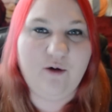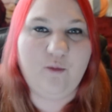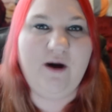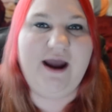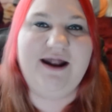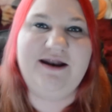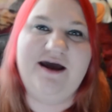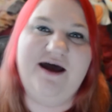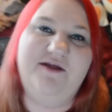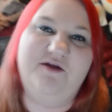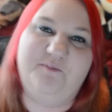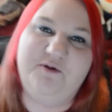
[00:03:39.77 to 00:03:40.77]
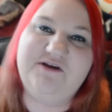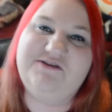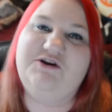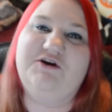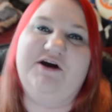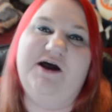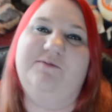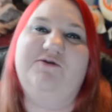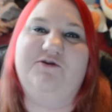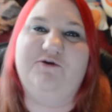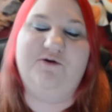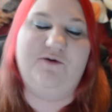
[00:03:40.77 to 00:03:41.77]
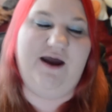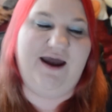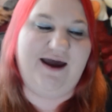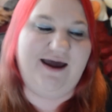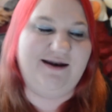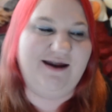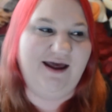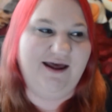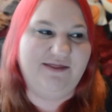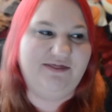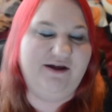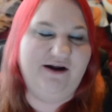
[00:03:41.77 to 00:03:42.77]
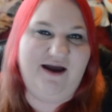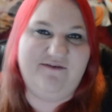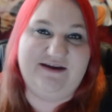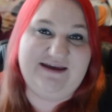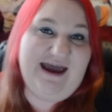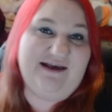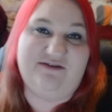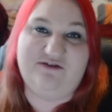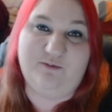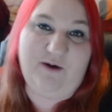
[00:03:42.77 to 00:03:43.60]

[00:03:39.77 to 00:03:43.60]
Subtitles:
When the prisoner comes through and they have a guest